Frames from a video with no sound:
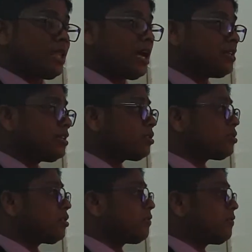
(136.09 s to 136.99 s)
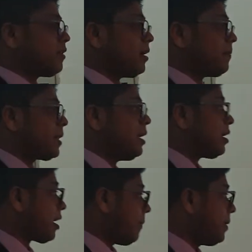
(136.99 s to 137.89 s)
other source of
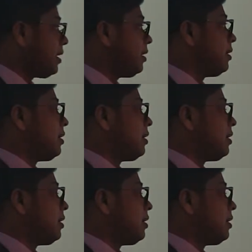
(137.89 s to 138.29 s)
rubber